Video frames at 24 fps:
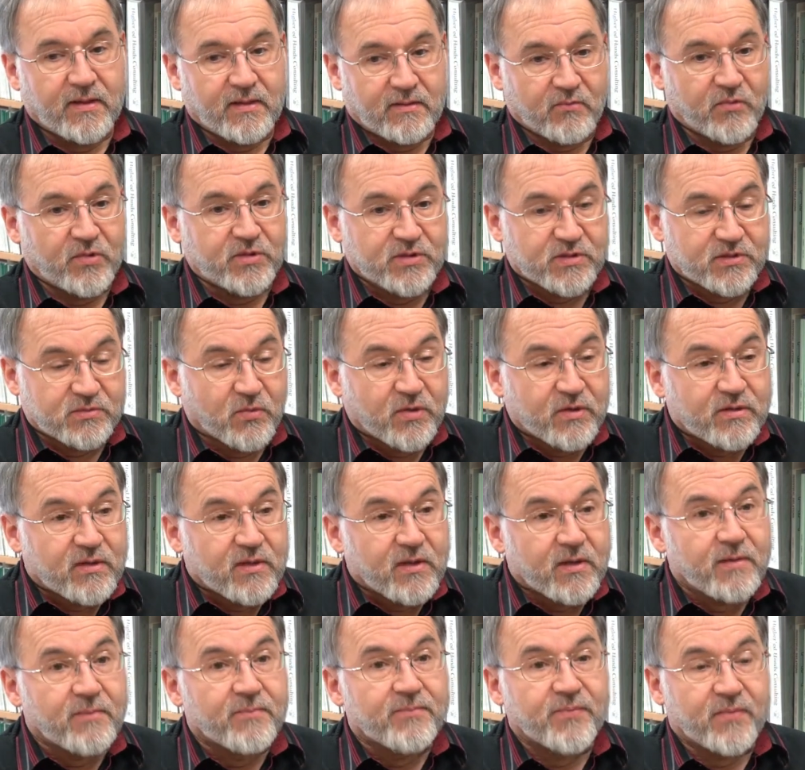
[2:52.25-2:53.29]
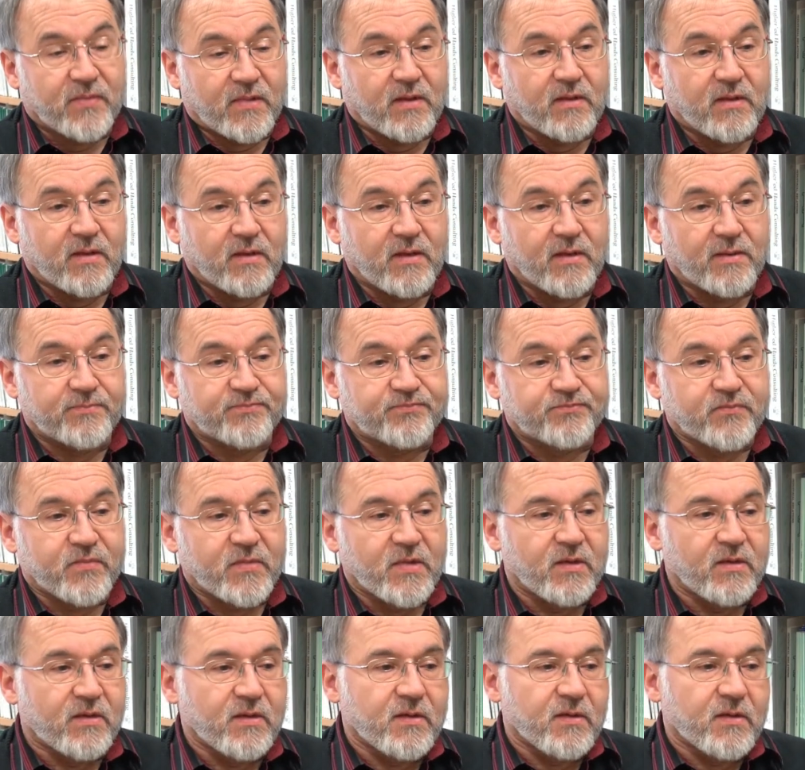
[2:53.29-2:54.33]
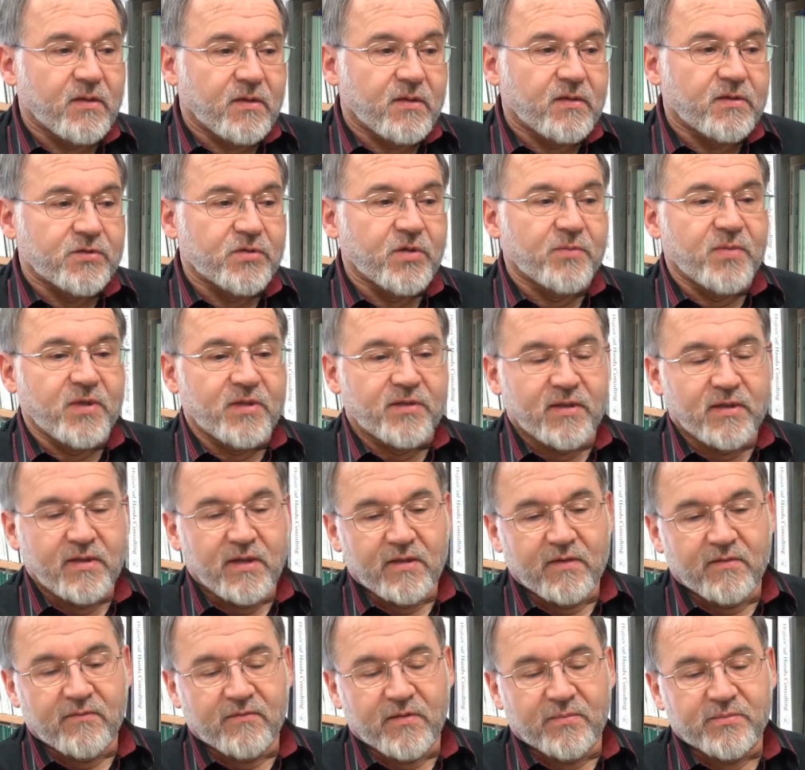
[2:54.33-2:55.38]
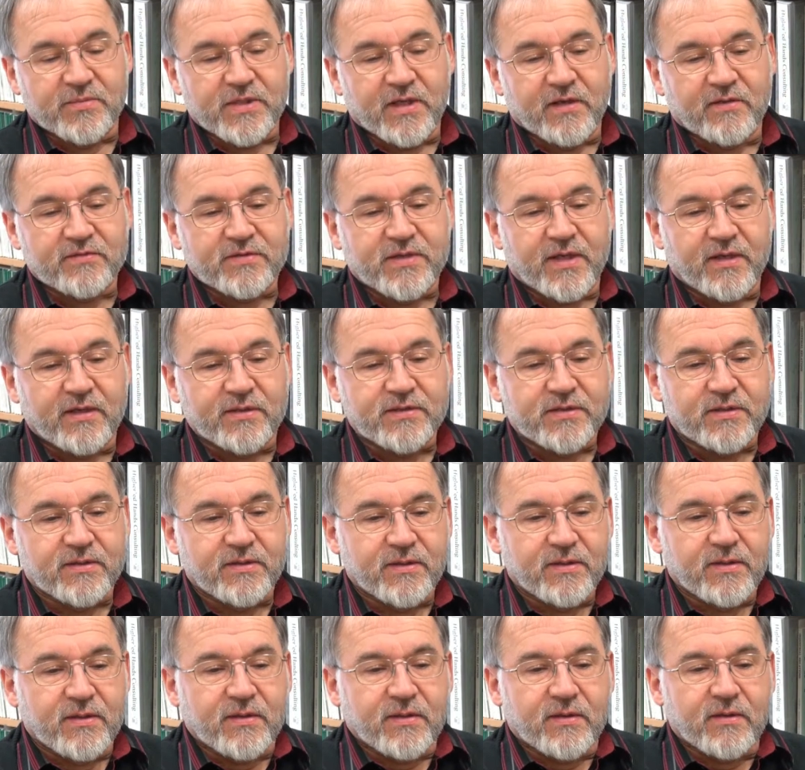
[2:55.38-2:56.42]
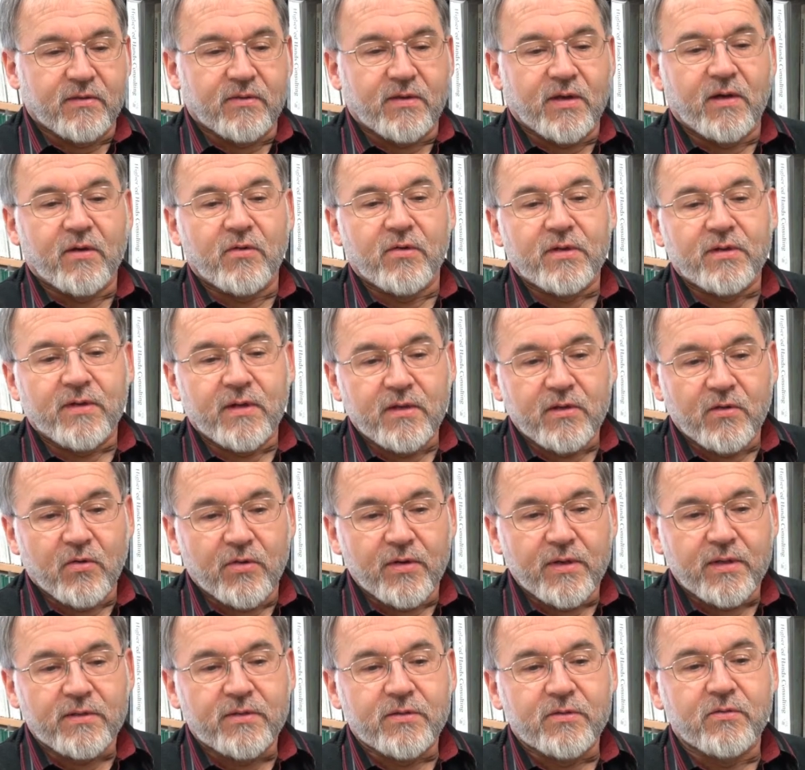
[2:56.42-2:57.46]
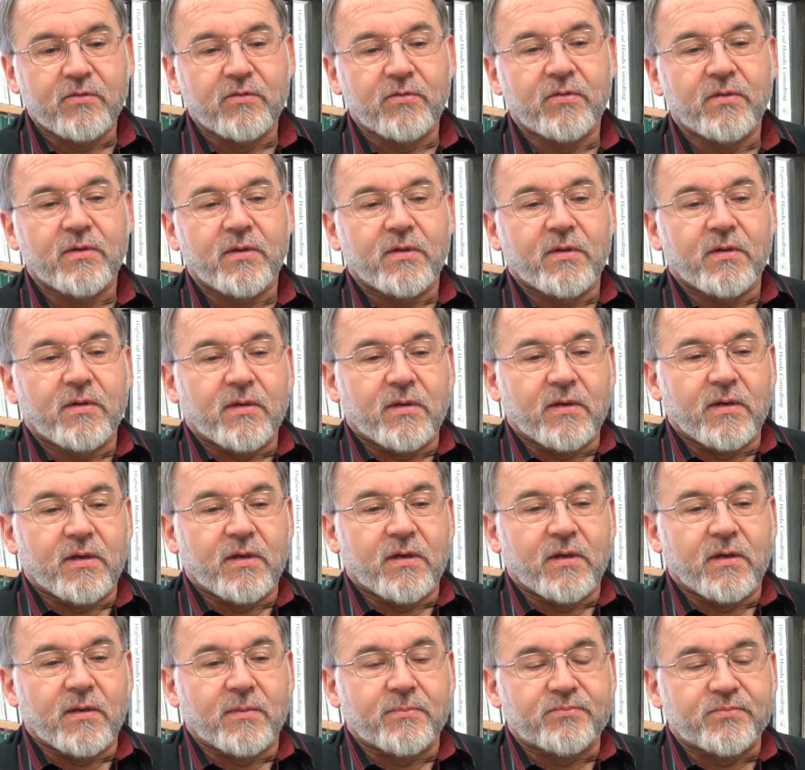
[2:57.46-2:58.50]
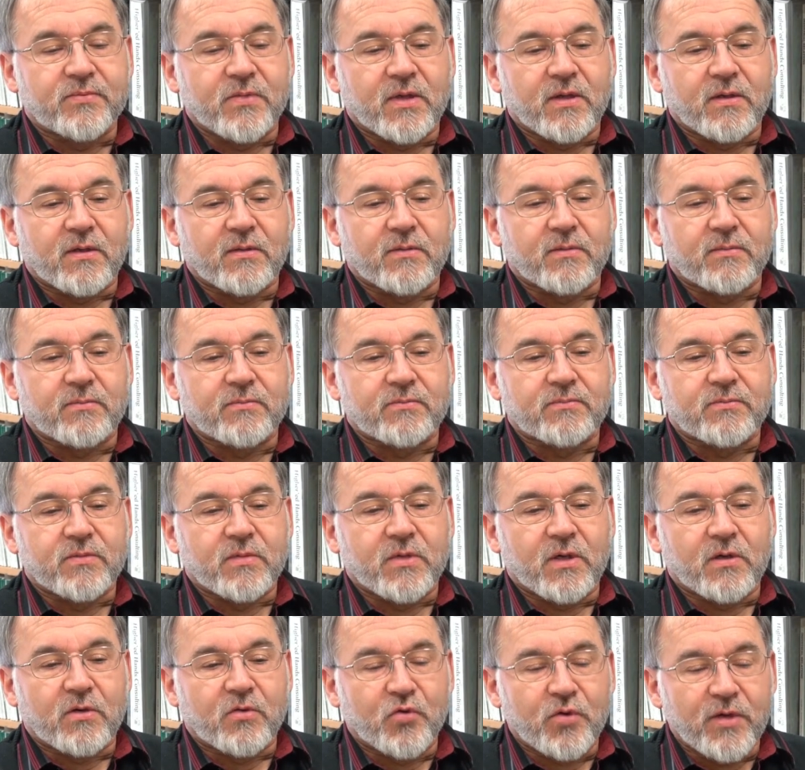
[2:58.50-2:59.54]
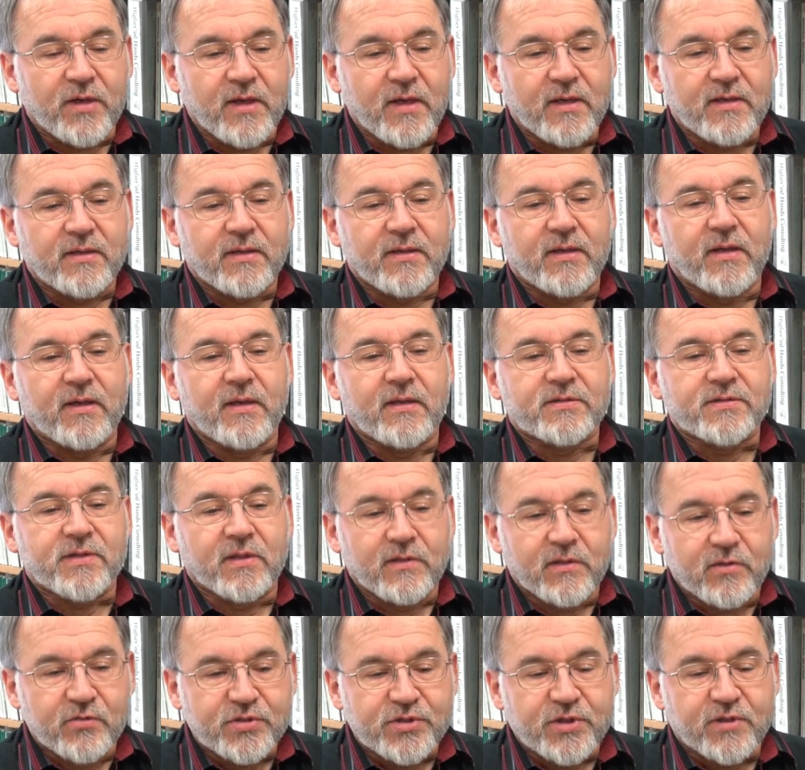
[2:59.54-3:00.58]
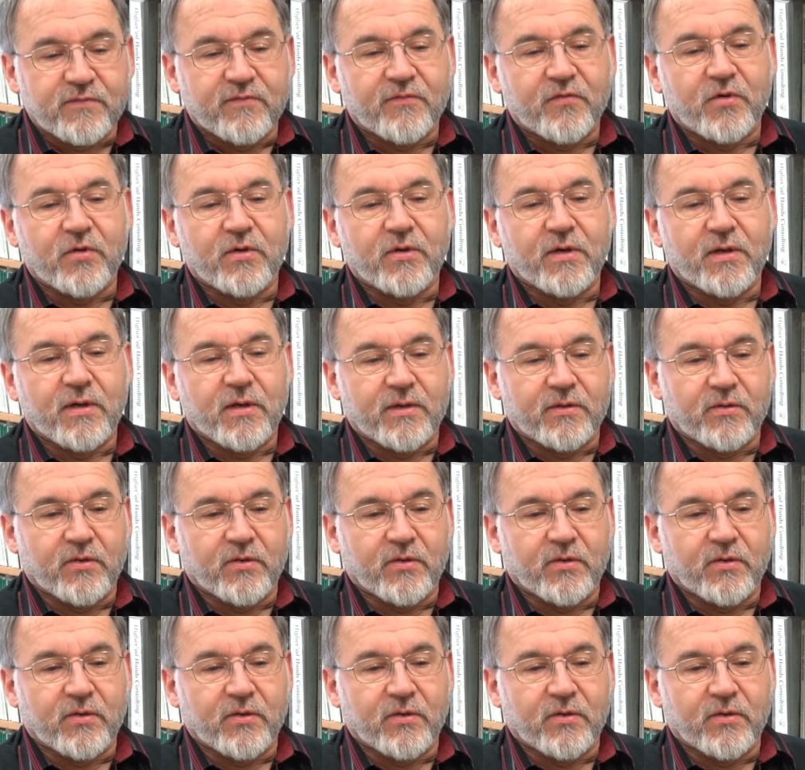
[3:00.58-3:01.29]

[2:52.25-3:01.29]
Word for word: which is what they um, should be thinking of themselves as, you know, how are they going to uh, create a solution for an